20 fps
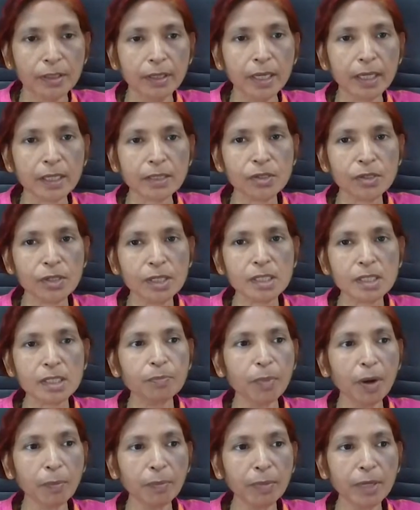Next
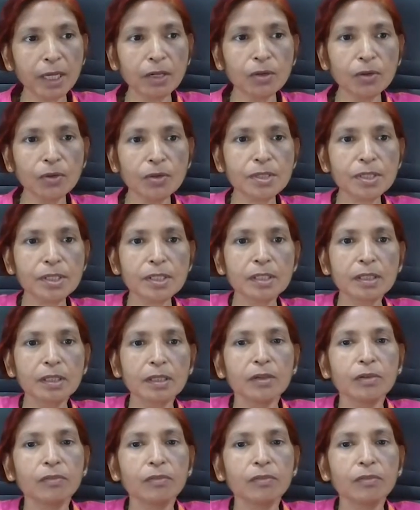is public goods.